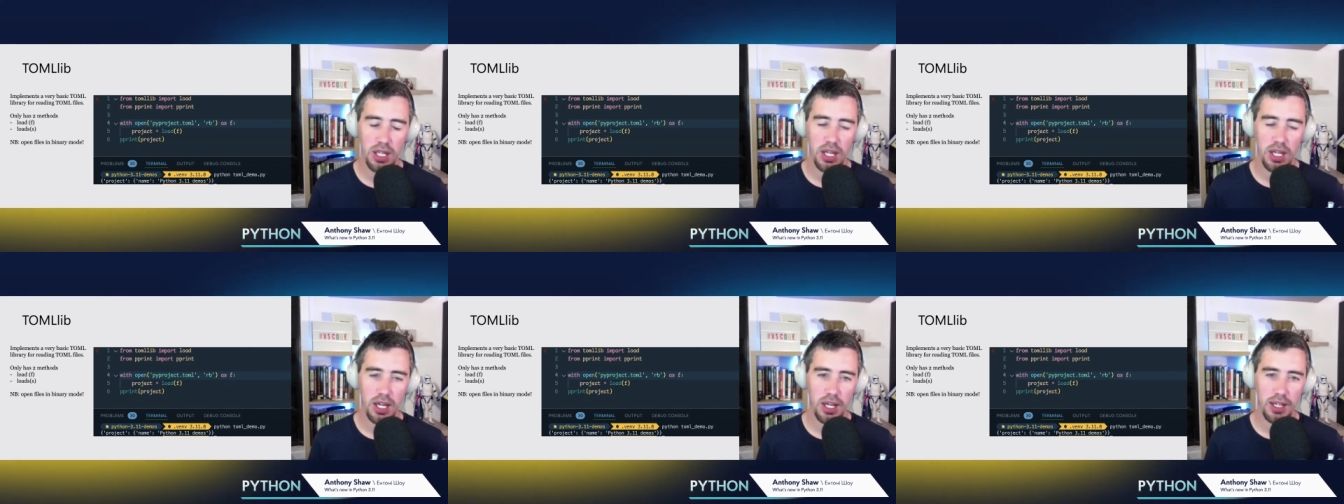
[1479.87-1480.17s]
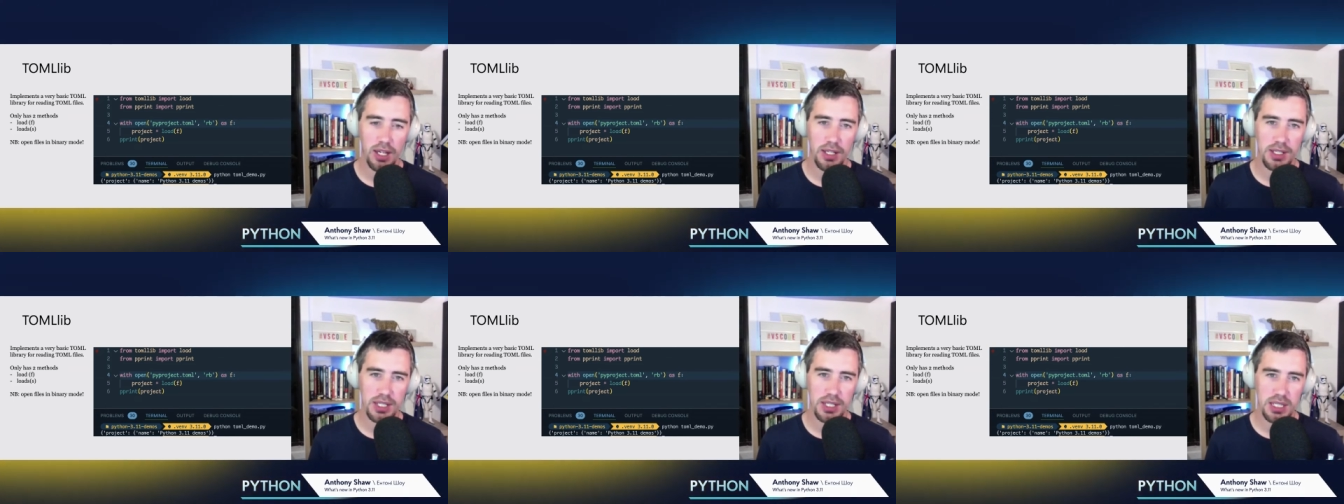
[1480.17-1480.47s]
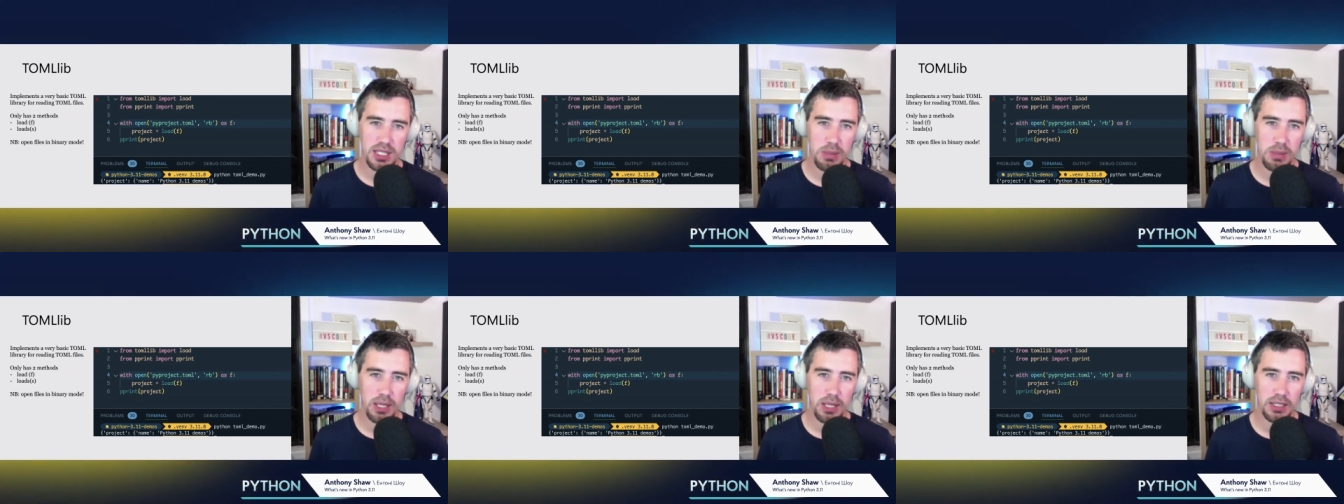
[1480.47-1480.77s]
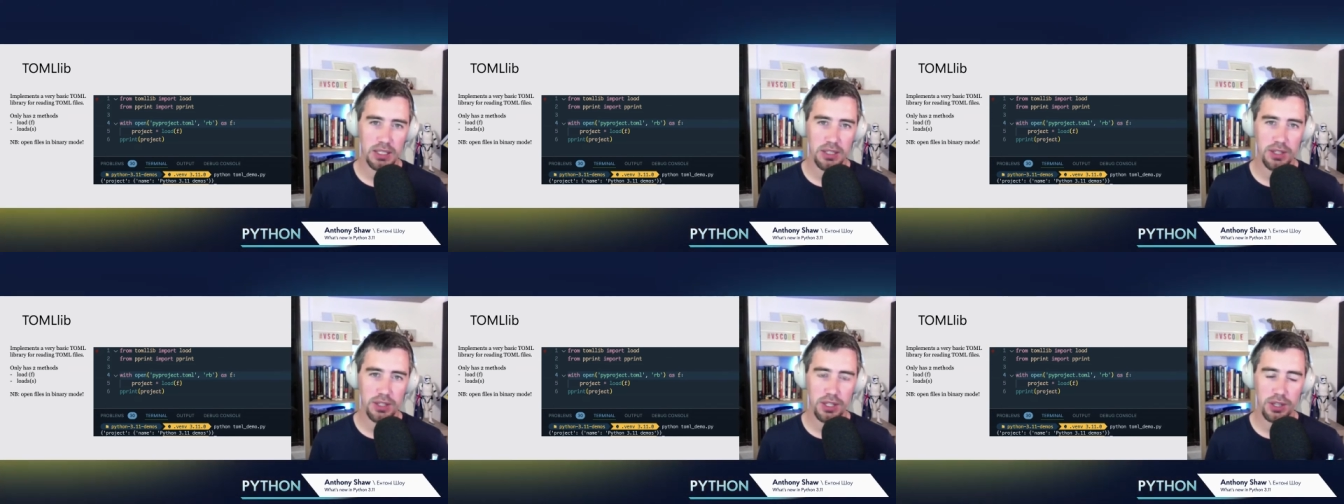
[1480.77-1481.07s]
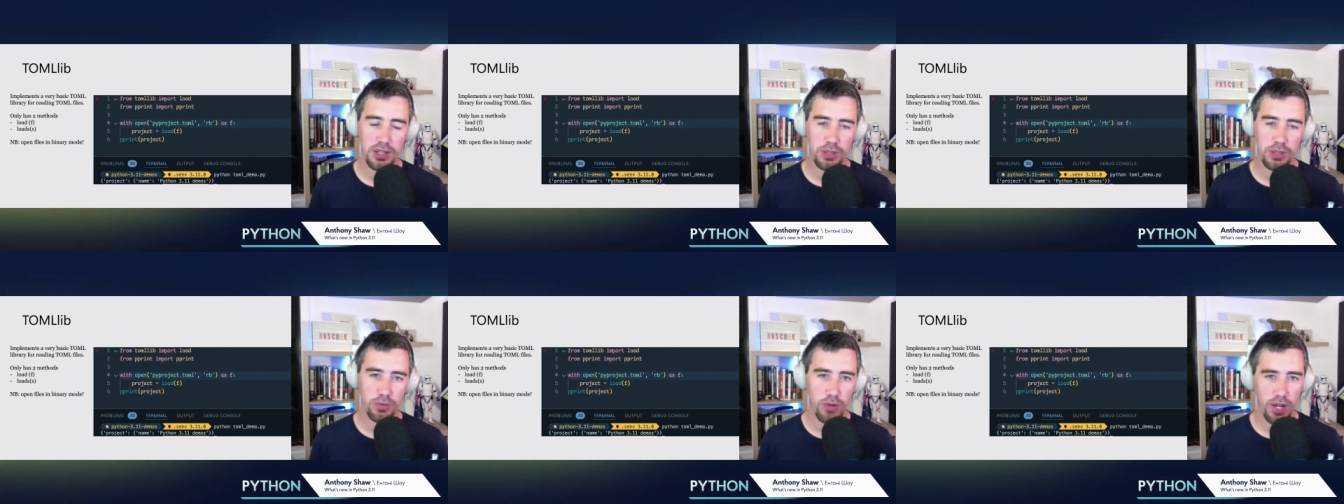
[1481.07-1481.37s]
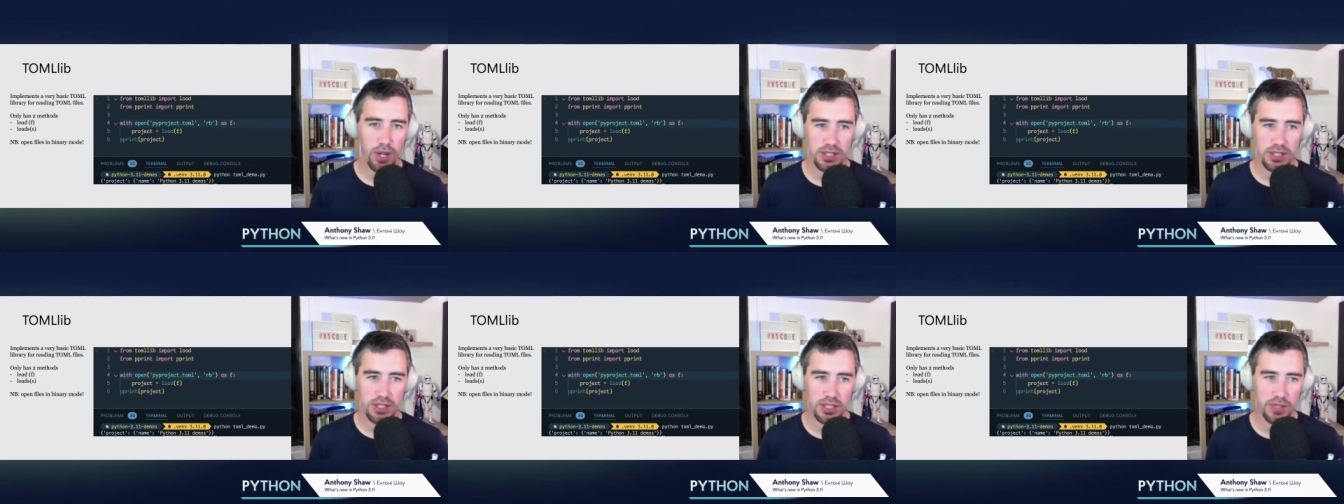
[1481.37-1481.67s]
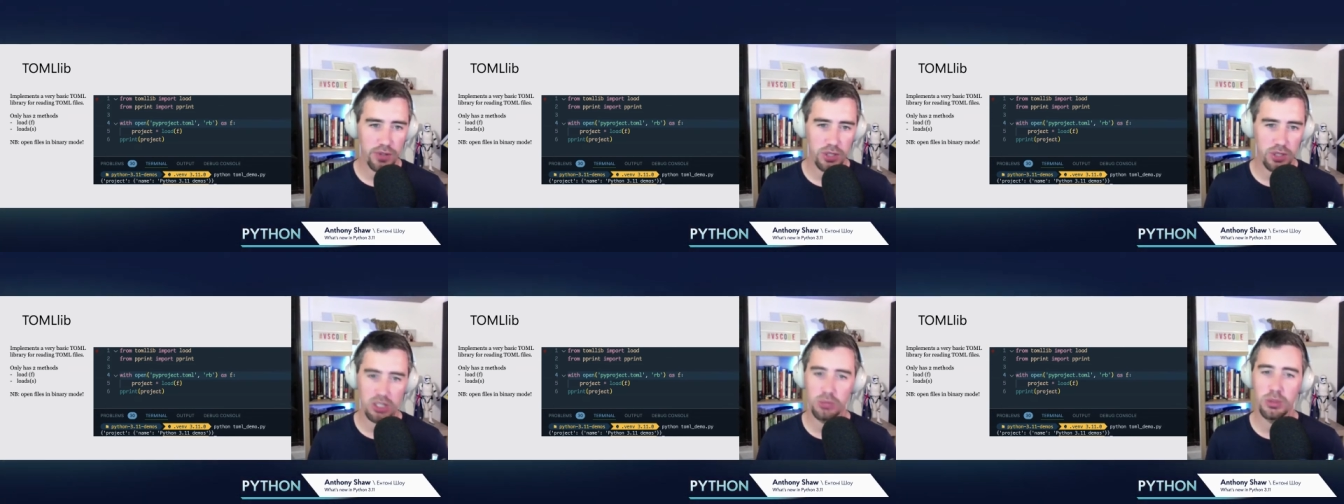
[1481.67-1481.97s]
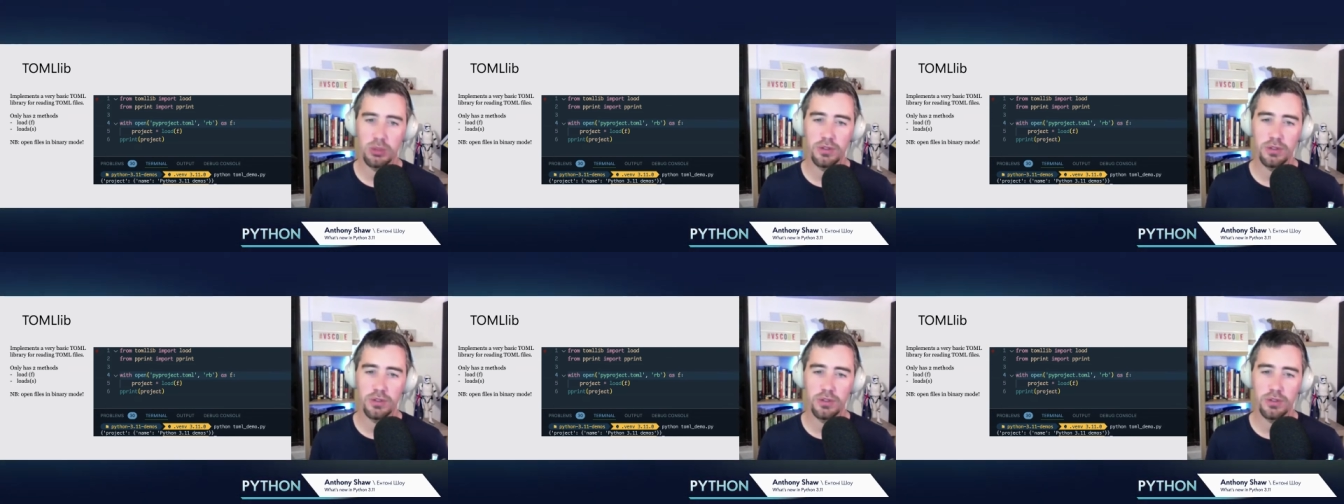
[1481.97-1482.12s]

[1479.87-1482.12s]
uh, it's expected that the writing of the TOML